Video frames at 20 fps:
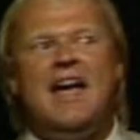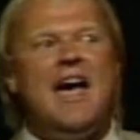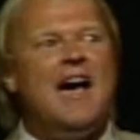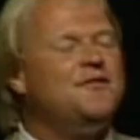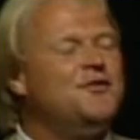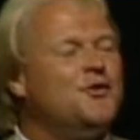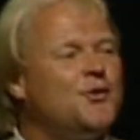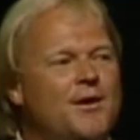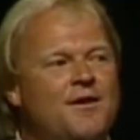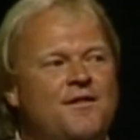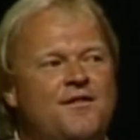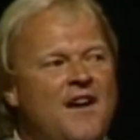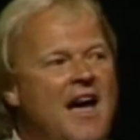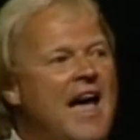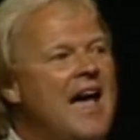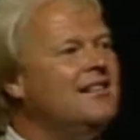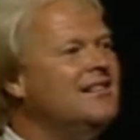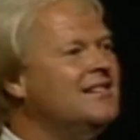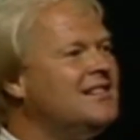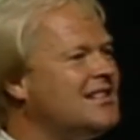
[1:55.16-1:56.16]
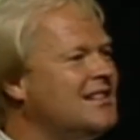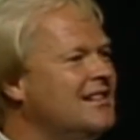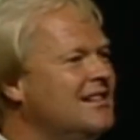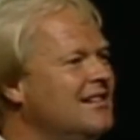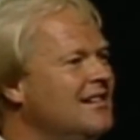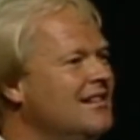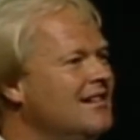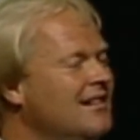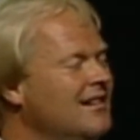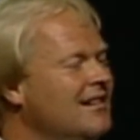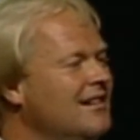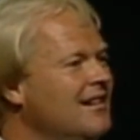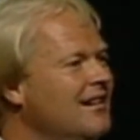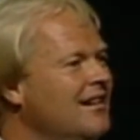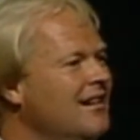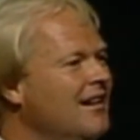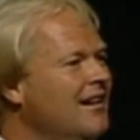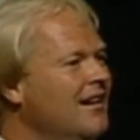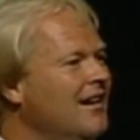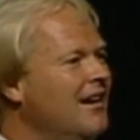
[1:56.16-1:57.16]
after event,
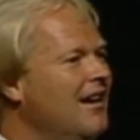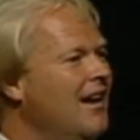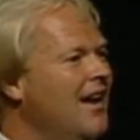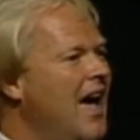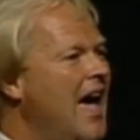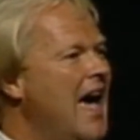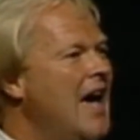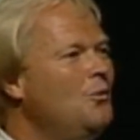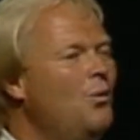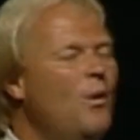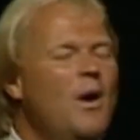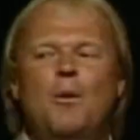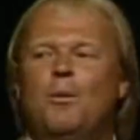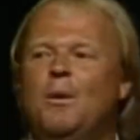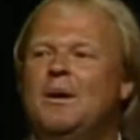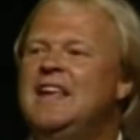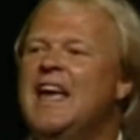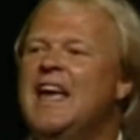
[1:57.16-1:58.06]
and we would